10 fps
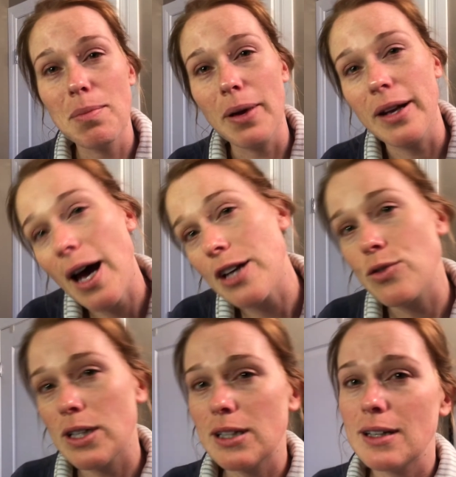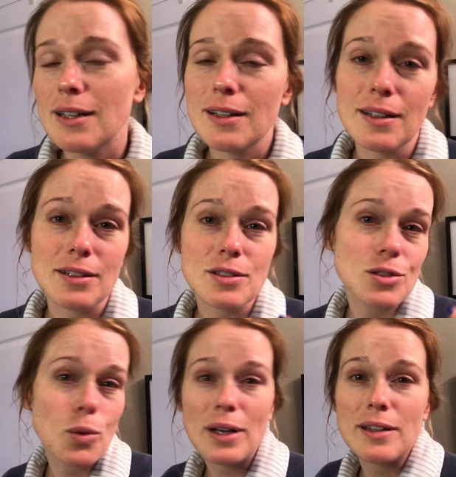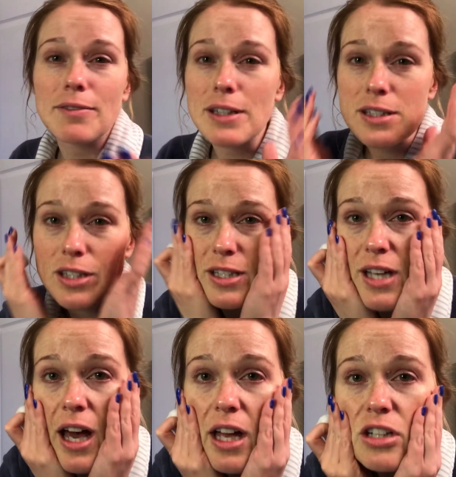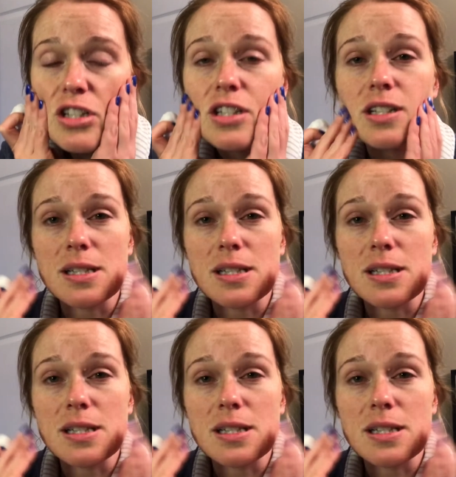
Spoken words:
and hydrated and quite lovely to the touch,